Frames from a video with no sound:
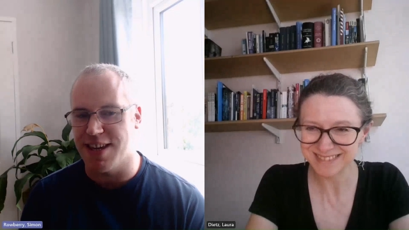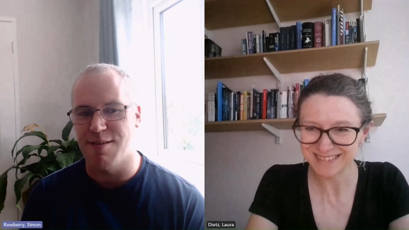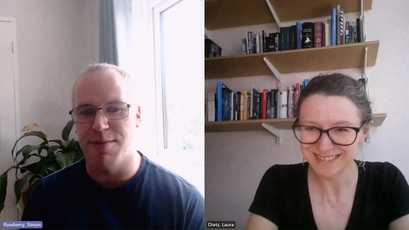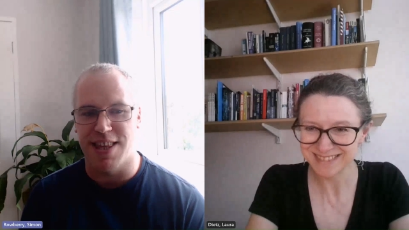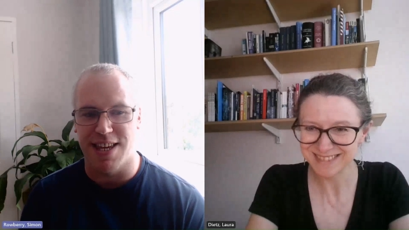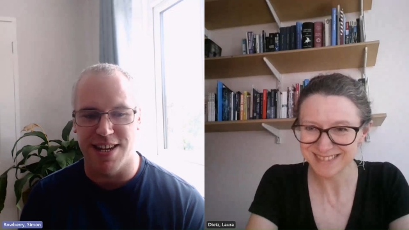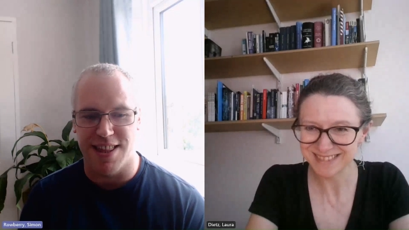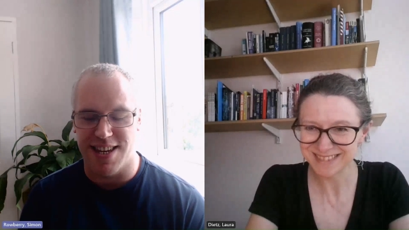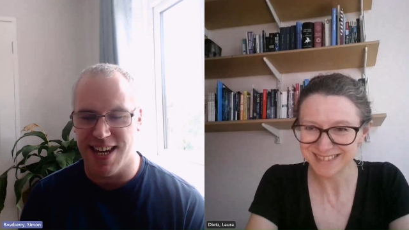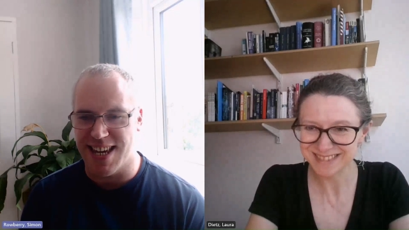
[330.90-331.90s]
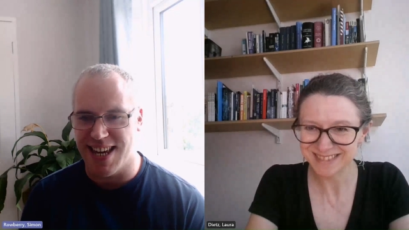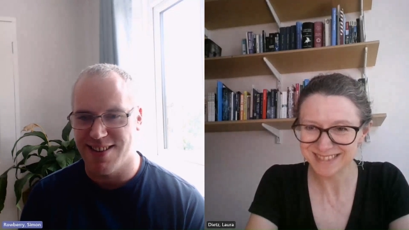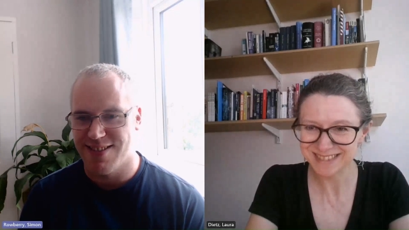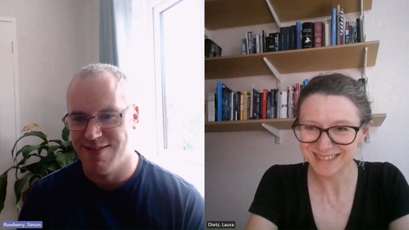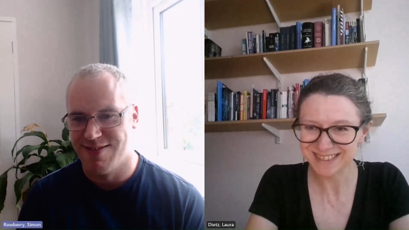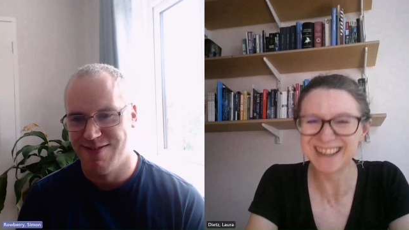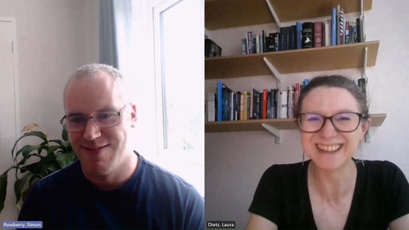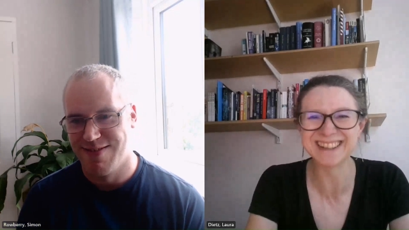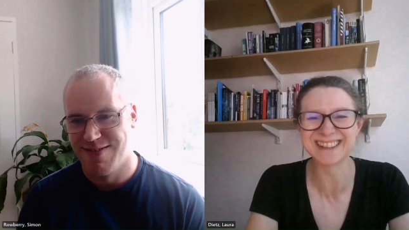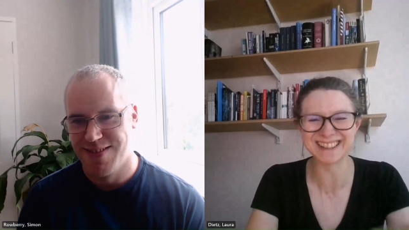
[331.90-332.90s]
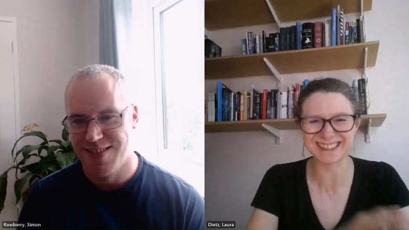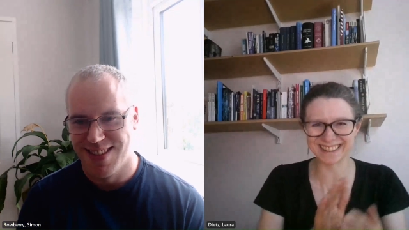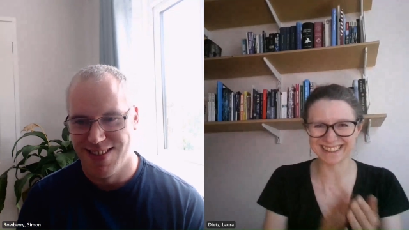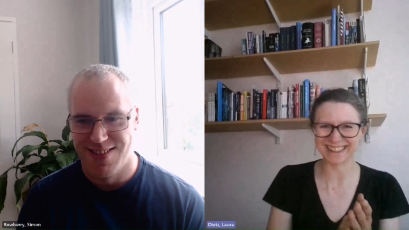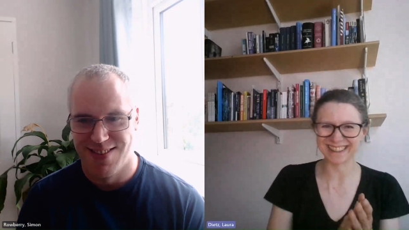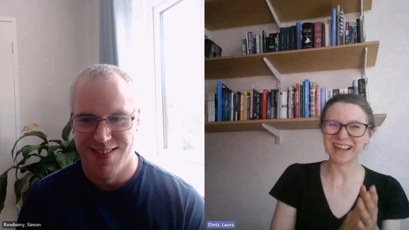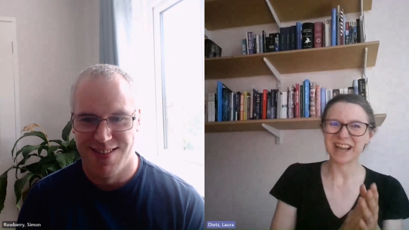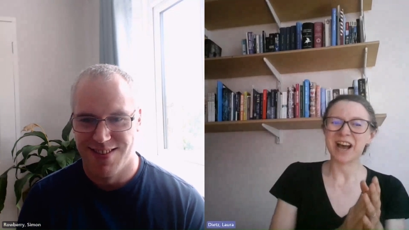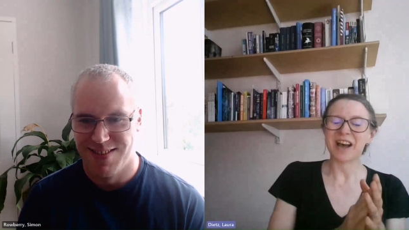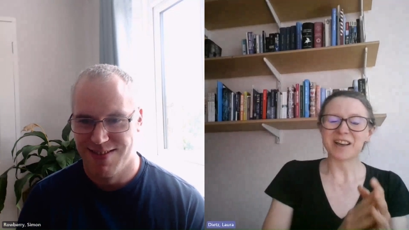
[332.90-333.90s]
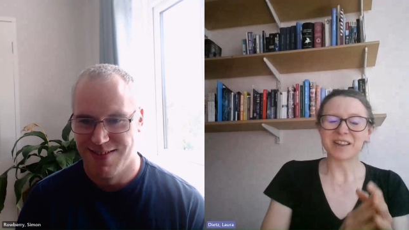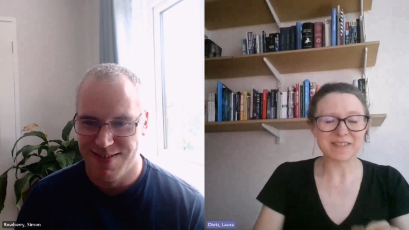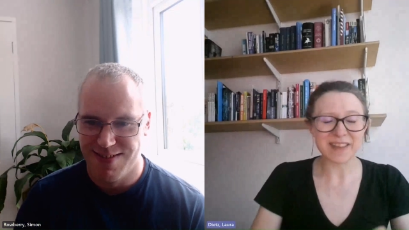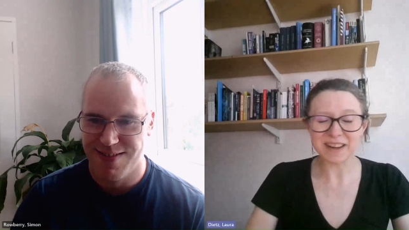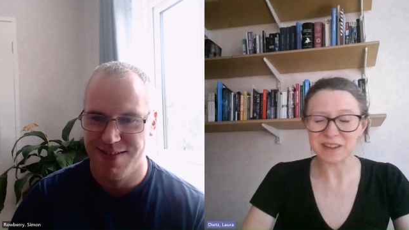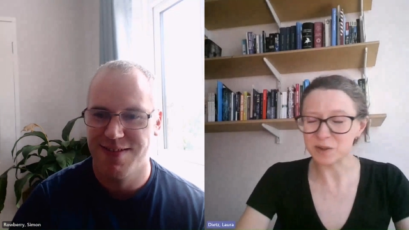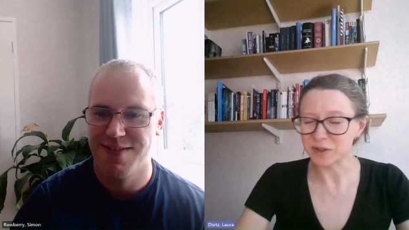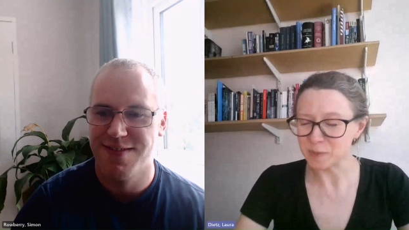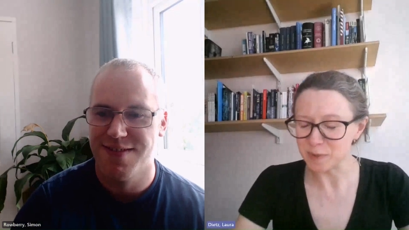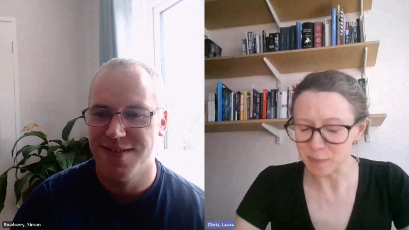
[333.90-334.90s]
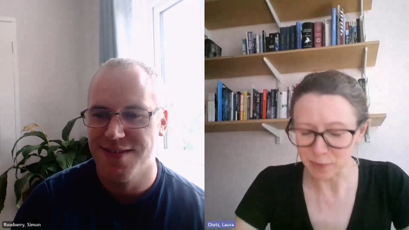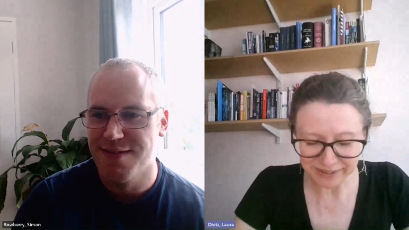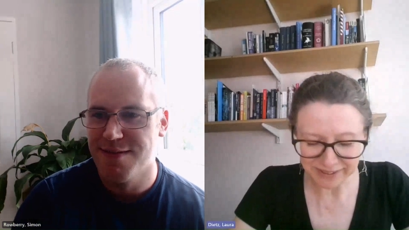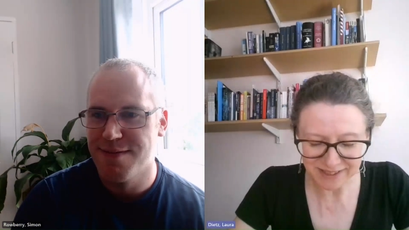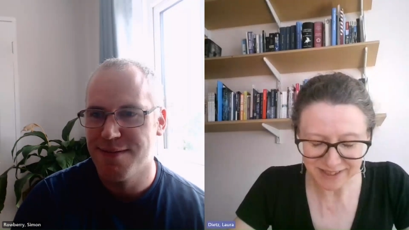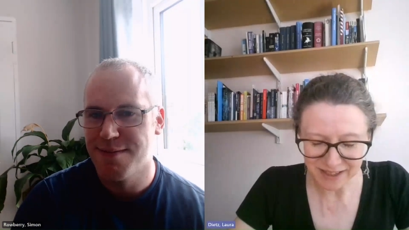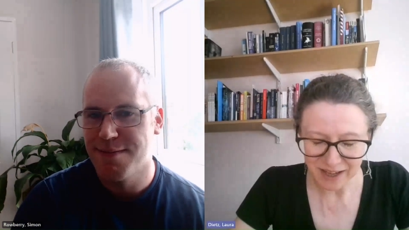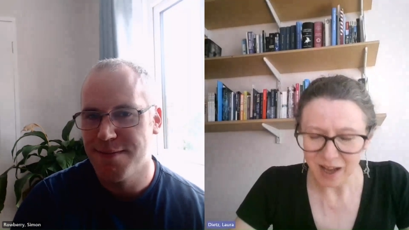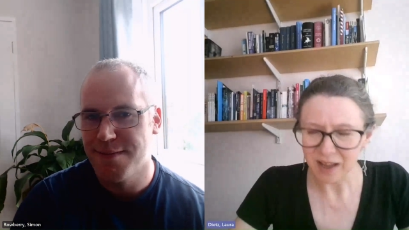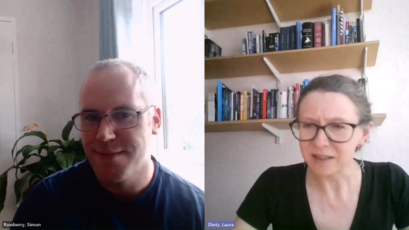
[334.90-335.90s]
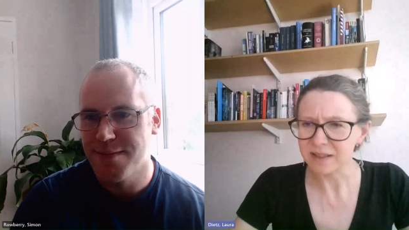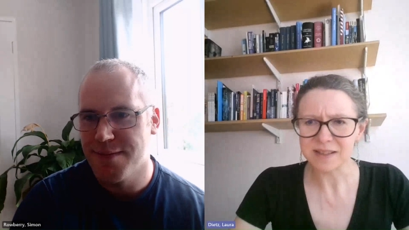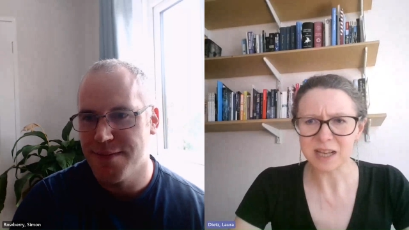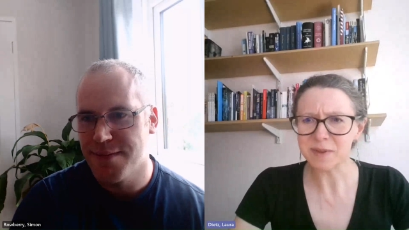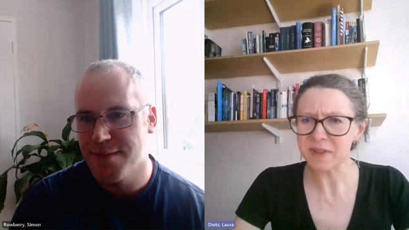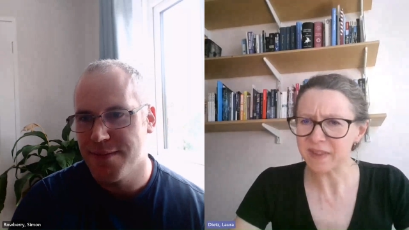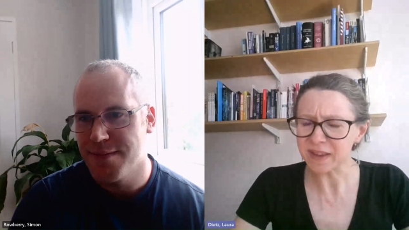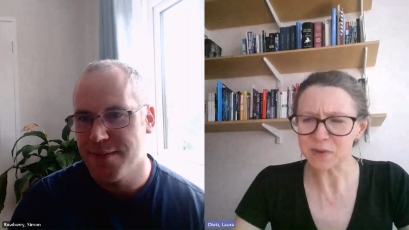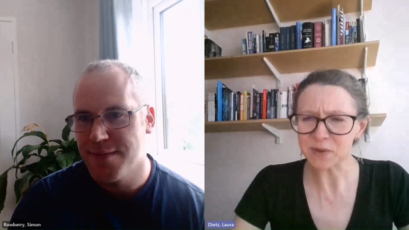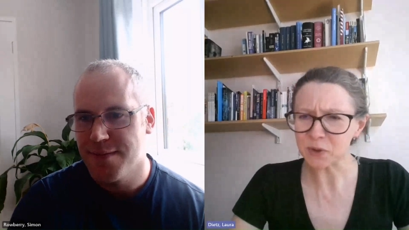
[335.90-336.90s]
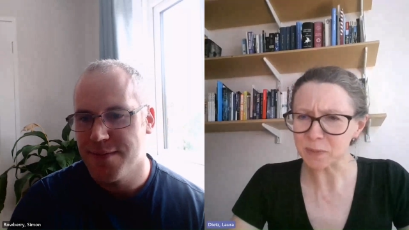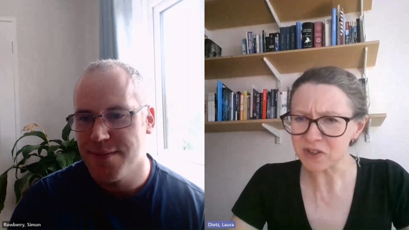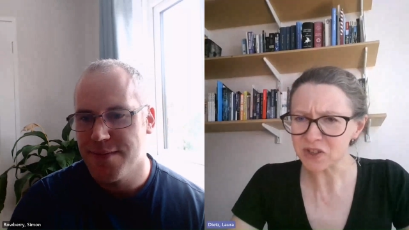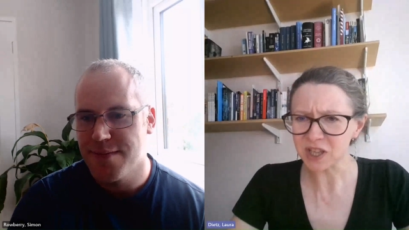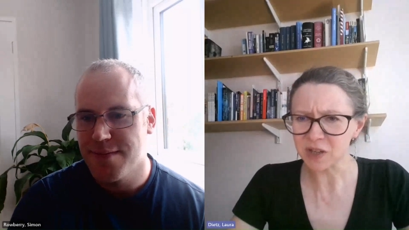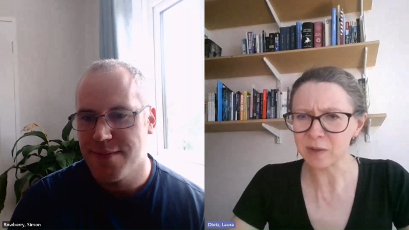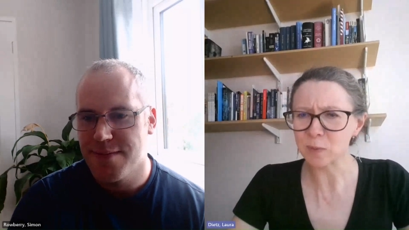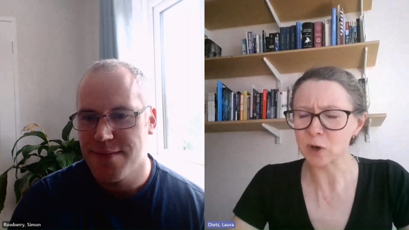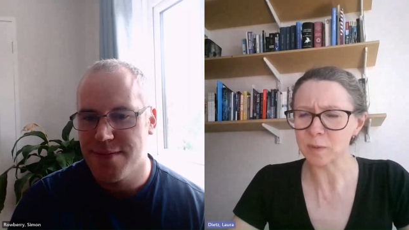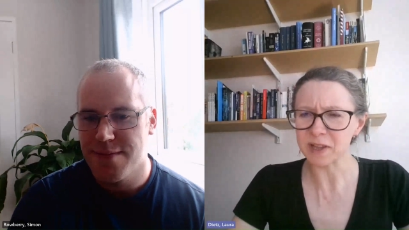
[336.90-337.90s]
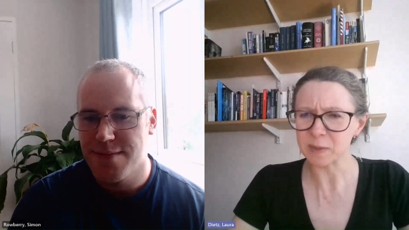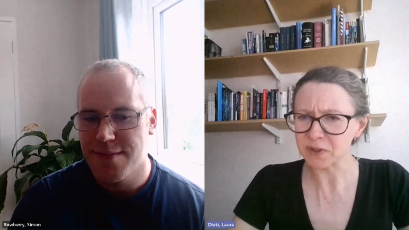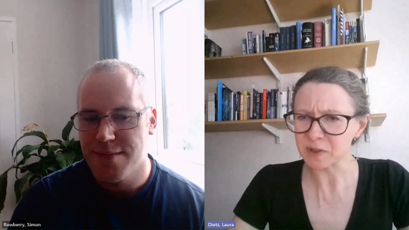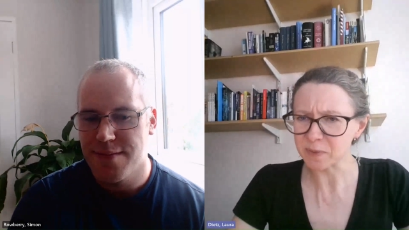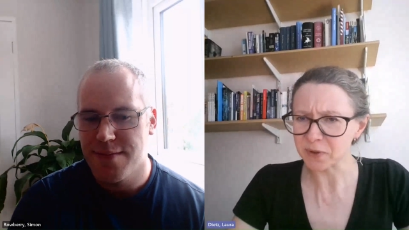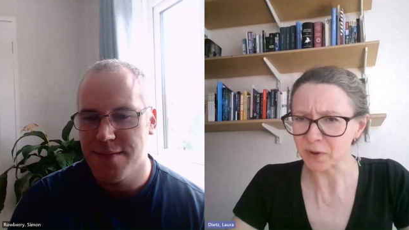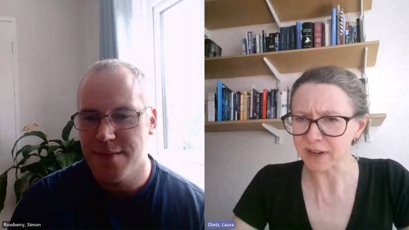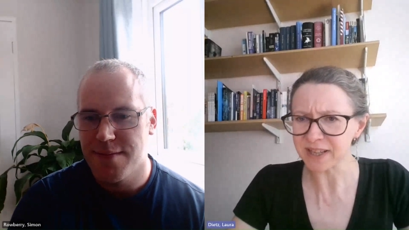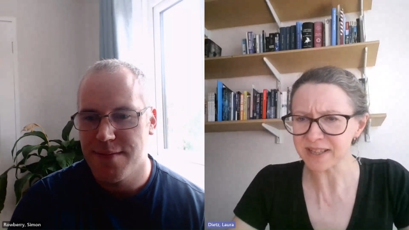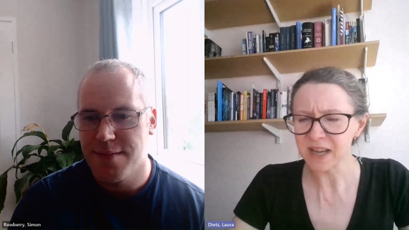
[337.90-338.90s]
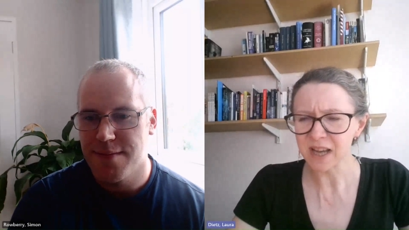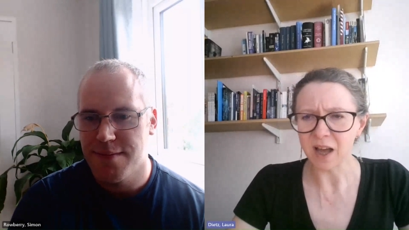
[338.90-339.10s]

Speaker 1: out by the end of the decade.
Speaker 2: That is going to be brilliant. Simon, thank you so much. Hearing more about the book has been great.